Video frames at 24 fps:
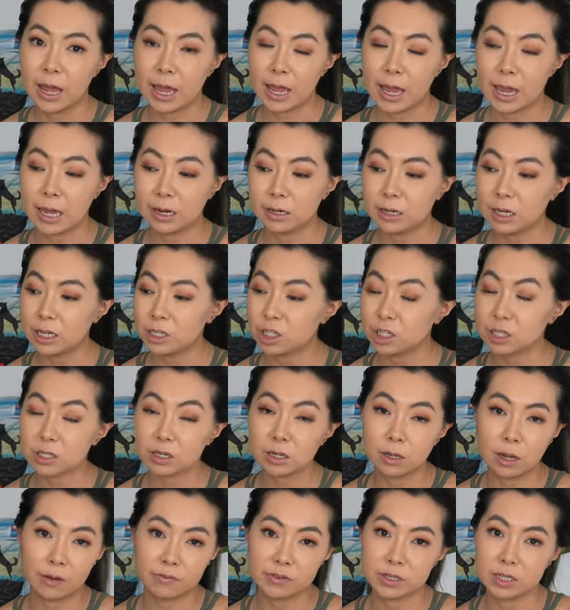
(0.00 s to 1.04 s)
And he just
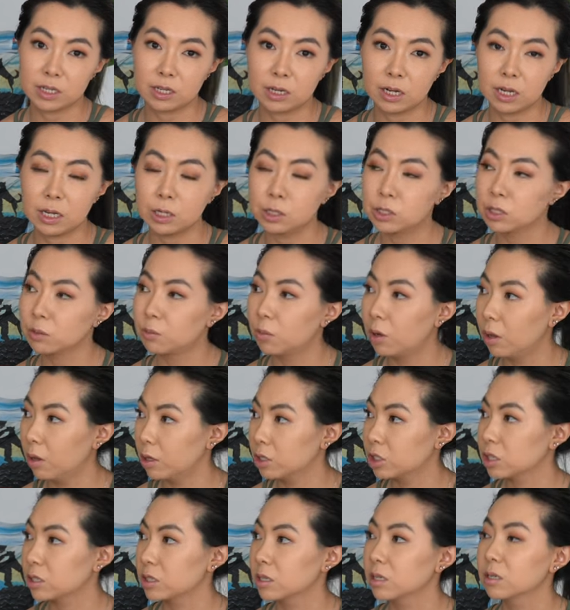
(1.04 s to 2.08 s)
loves it. He
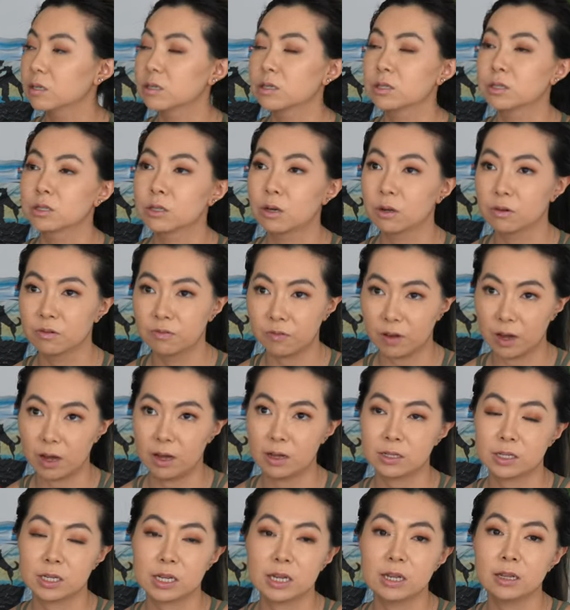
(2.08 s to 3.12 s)
demolishes it so
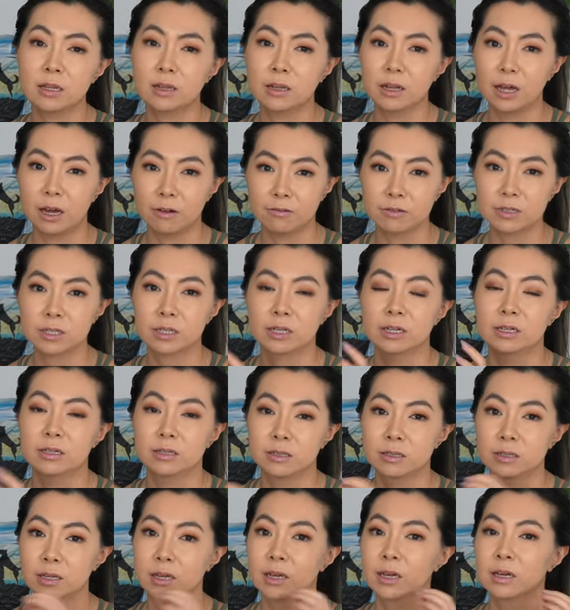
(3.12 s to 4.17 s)
fast. He loves
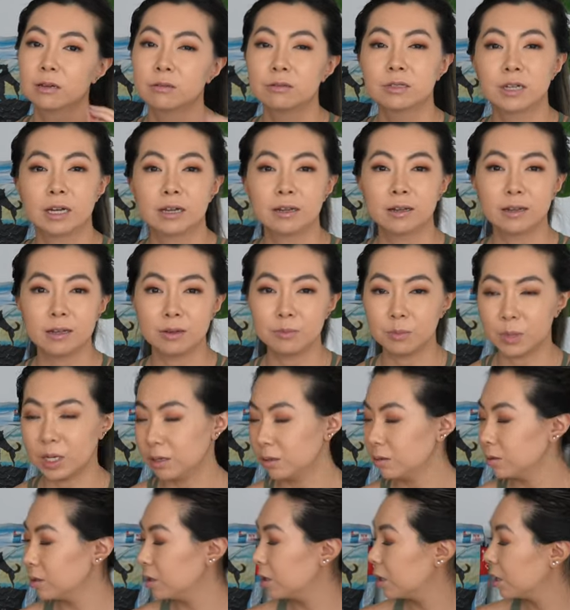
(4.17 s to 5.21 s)
his daily
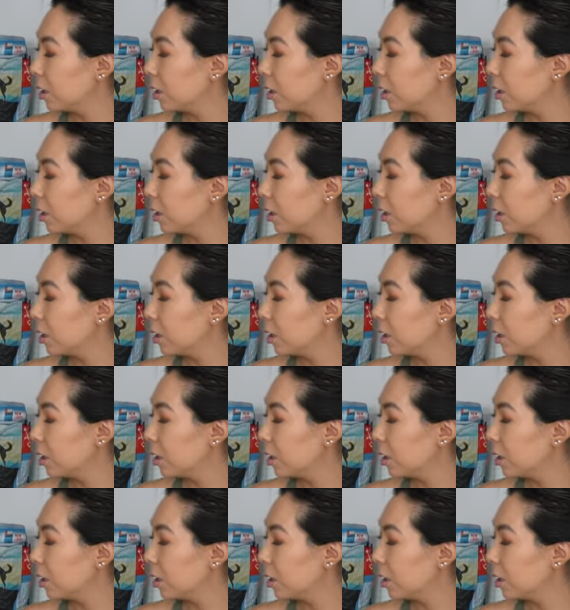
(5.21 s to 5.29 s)
meal.